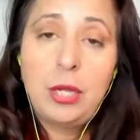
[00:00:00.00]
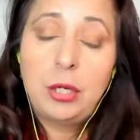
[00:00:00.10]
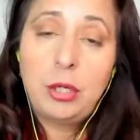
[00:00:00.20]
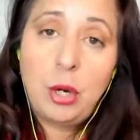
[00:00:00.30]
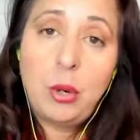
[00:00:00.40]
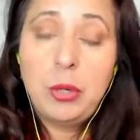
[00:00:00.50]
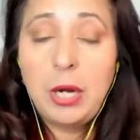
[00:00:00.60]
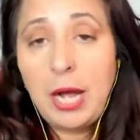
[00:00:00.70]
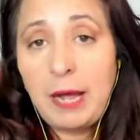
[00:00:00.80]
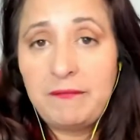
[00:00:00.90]
Go
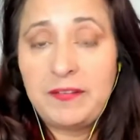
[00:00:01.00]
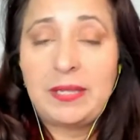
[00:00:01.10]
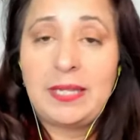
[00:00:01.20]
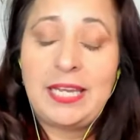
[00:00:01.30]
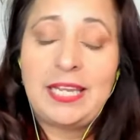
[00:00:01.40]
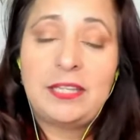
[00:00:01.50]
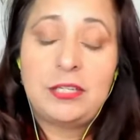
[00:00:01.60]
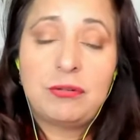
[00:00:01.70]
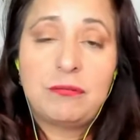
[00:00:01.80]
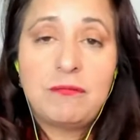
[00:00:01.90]
confidently in the
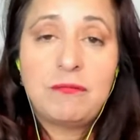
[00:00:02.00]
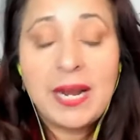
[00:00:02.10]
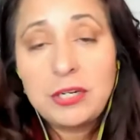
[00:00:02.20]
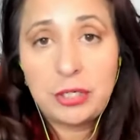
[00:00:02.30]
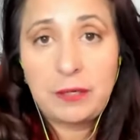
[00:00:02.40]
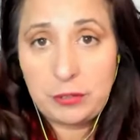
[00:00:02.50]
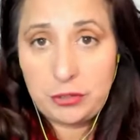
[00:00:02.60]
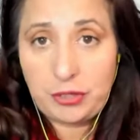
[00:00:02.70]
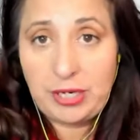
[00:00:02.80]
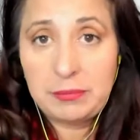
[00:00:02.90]
direction of your
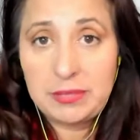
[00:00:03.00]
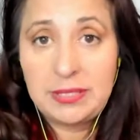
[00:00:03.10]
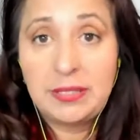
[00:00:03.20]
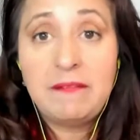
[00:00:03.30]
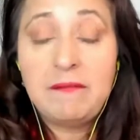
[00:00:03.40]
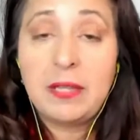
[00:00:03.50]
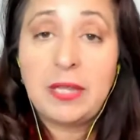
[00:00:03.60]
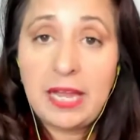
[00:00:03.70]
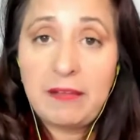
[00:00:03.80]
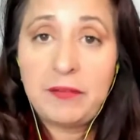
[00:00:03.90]
dreams. Live the
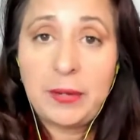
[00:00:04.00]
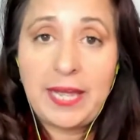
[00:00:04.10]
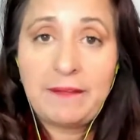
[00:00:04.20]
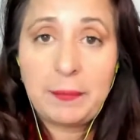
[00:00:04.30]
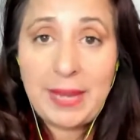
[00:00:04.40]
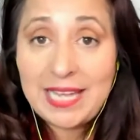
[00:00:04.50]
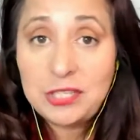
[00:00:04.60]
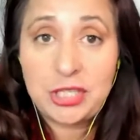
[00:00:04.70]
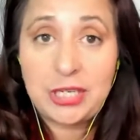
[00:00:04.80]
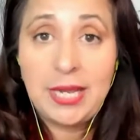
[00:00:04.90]
life you have
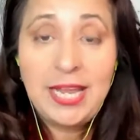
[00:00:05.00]
imagined.